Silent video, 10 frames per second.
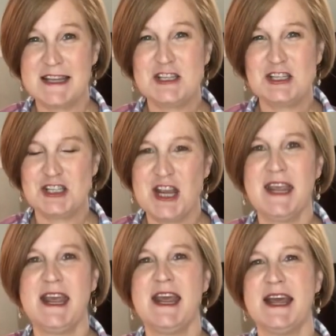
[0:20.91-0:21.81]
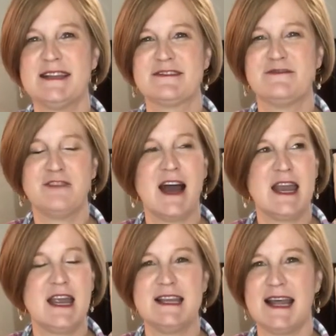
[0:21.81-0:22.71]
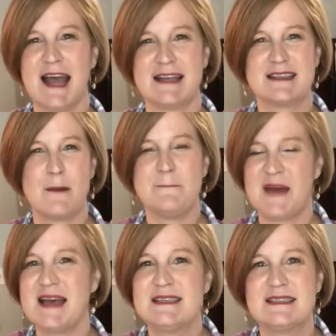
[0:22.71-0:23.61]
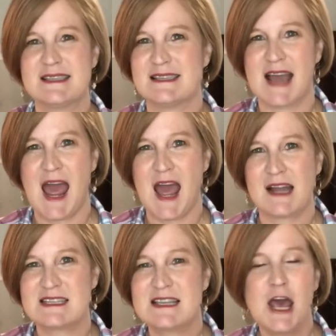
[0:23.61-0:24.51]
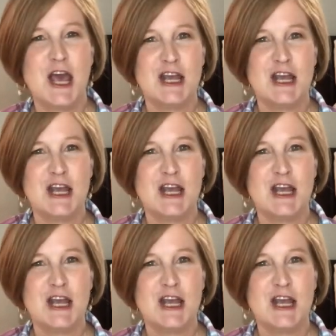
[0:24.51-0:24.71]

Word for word: It's cheeky, it's funny, it has the best snacks.